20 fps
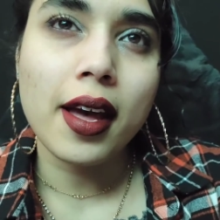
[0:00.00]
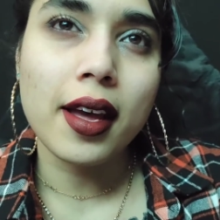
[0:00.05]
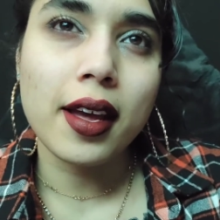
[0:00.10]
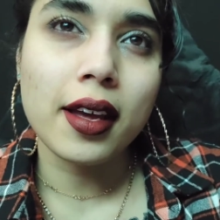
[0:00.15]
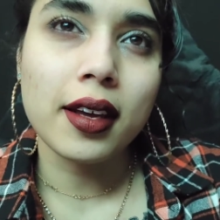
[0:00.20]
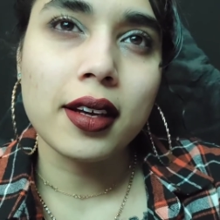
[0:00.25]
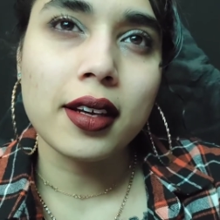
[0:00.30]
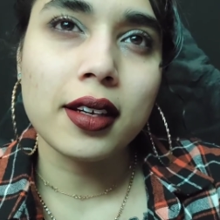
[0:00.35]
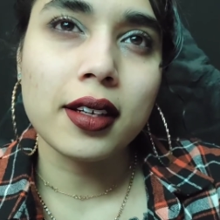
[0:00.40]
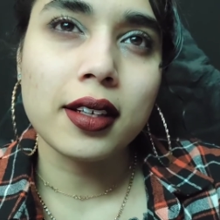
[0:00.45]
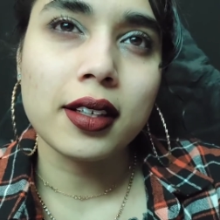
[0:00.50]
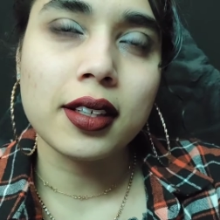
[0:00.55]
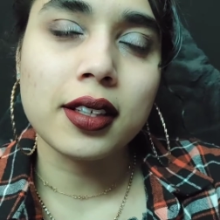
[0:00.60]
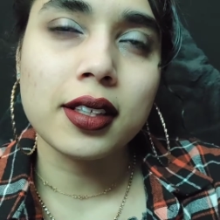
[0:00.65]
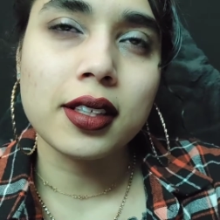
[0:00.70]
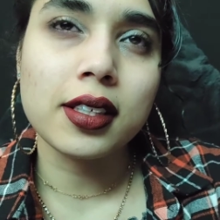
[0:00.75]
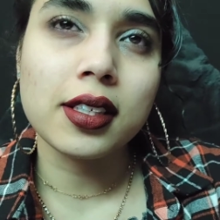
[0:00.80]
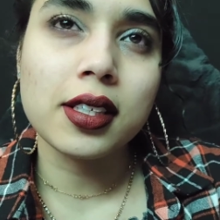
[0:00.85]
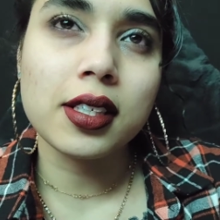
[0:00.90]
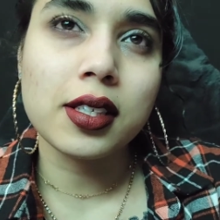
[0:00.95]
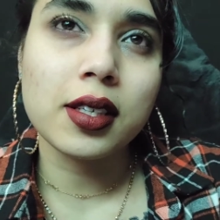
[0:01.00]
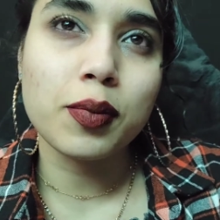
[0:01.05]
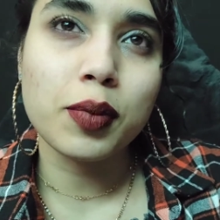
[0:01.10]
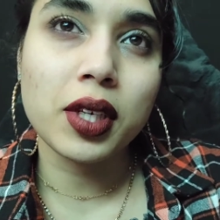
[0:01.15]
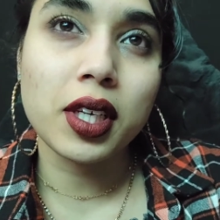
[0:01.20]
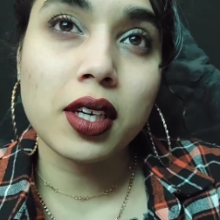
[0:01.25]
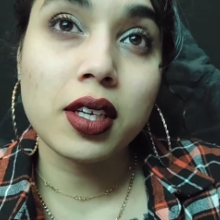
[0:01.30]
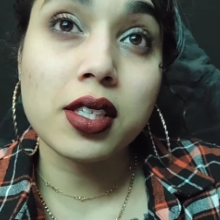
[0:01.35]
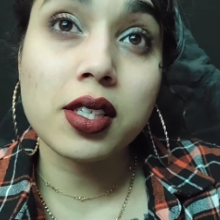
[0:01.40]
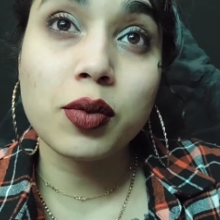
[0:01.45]
And
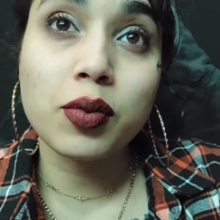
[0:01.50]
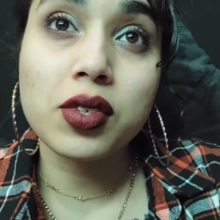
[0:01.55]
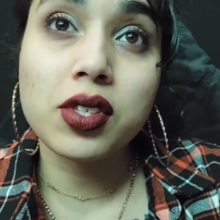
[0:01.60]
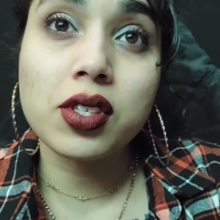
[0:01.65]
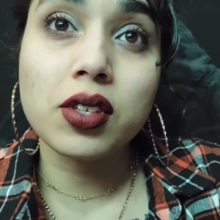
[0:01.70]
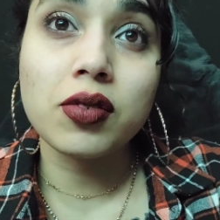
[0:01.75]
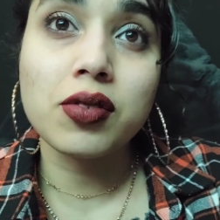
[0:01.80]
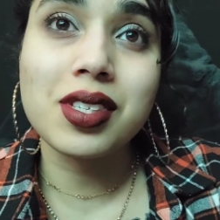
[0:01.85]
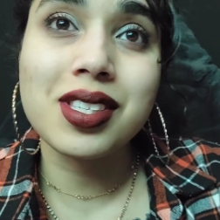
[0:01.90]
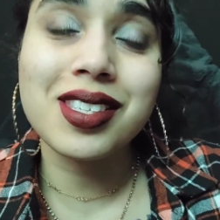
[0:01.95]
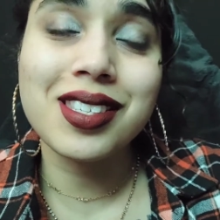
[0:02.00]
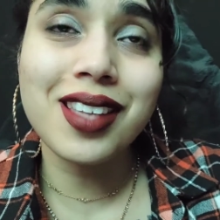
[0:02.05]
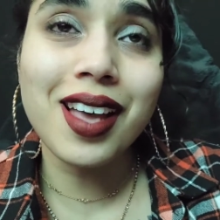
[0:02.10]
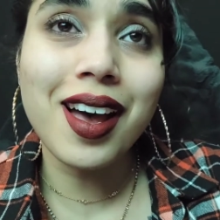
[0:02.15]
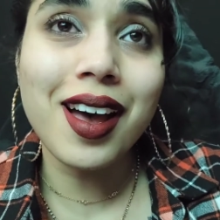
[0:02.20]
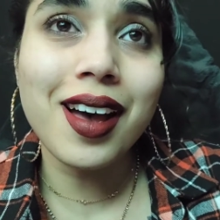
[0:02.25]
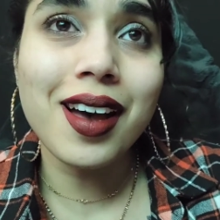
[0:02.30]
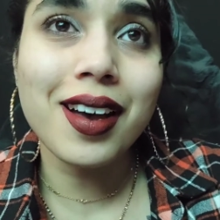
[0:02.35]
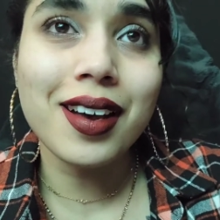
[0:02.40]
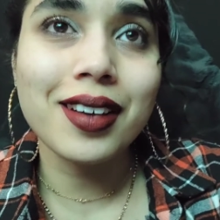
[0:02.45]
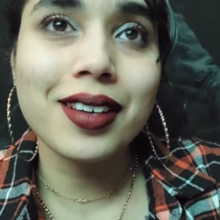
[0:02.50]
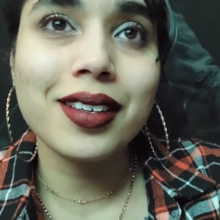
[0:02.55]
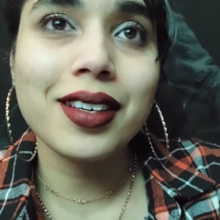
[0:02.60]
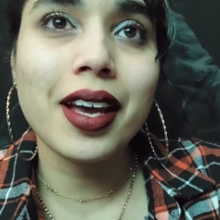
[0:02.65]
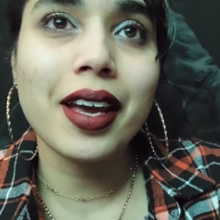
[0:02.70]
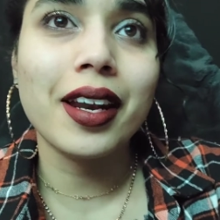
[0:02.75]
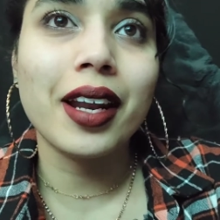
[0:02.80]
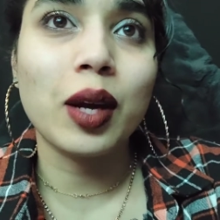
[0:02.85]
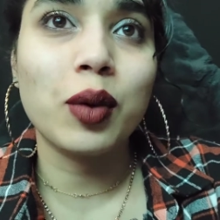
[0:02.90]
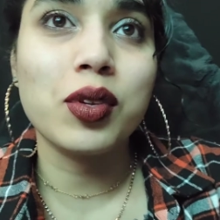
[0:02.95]
because it was so sad
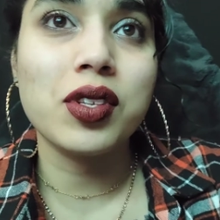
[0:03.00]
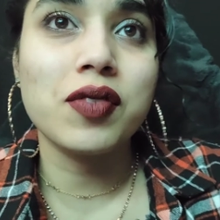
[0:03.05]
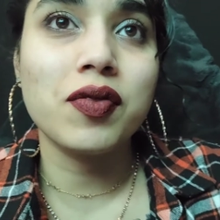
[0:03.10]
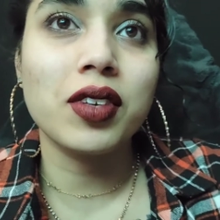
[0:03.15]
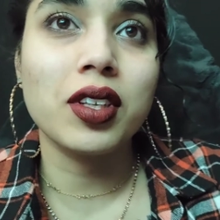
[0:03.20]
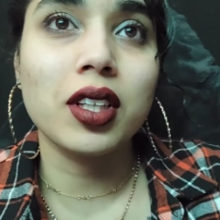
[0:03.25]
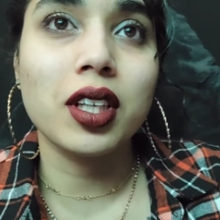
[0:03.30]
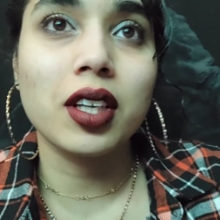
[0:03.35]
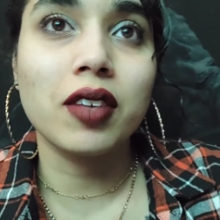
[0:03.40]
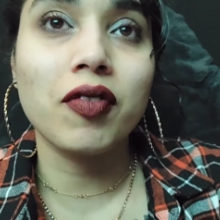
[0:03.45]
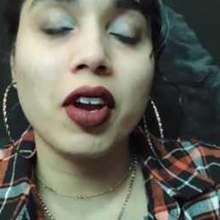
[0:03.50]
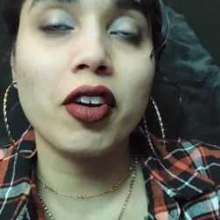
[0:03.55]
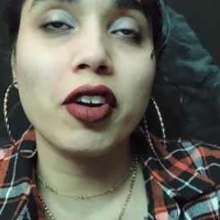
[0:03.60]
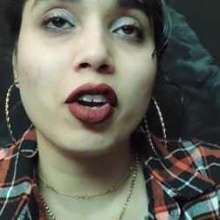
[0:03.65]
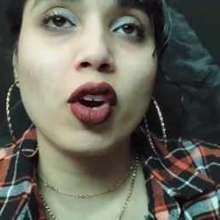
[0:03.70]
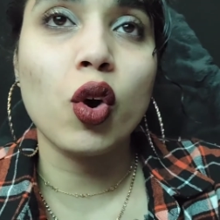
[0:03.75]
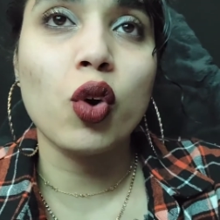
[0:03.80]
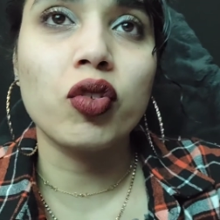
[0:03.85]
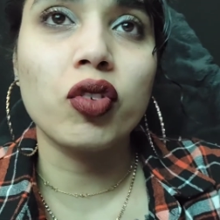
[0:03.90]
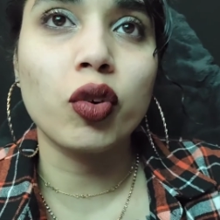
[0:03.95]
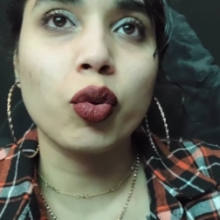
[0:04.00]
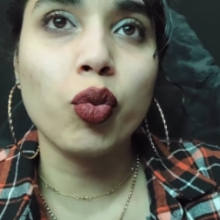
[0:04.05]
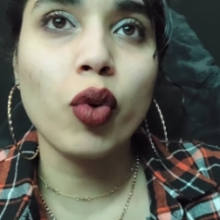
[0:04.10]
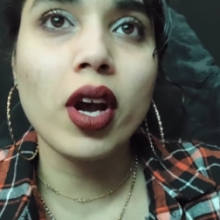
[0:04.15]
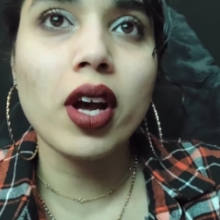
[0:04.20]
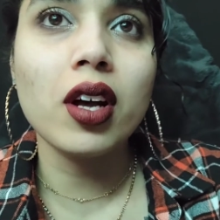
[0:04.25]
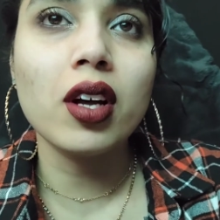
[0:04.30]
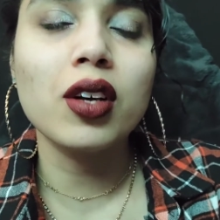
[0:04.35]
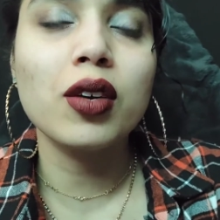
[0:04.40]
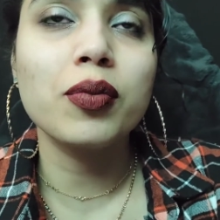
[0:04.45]
and I was feeling very
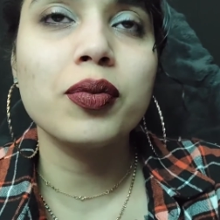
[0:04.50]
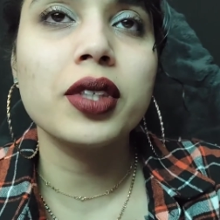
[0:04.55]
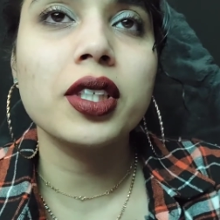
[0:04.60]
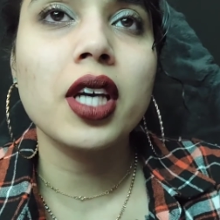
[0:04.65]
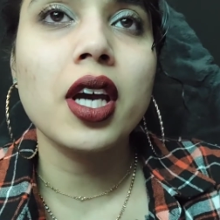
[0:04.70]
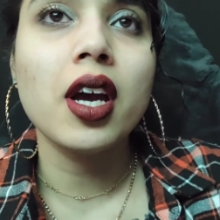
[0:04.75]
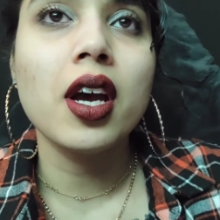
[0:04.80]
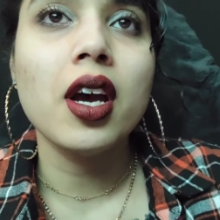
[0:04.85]
overwhelmed,